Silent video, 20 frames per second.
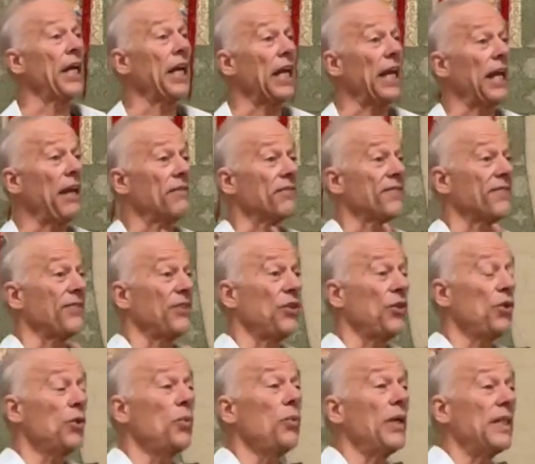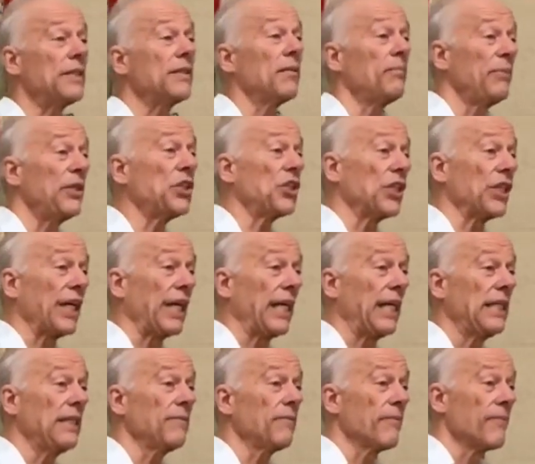if you went to
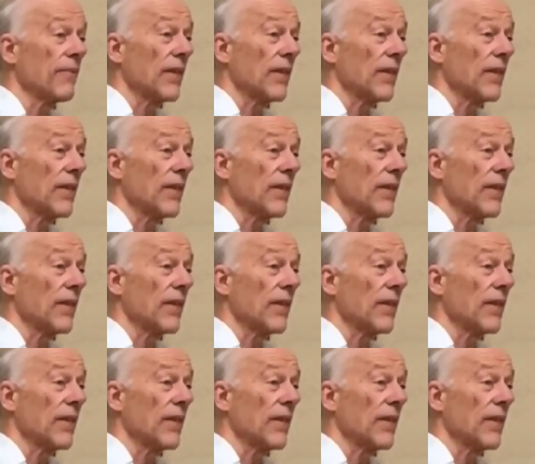Michigan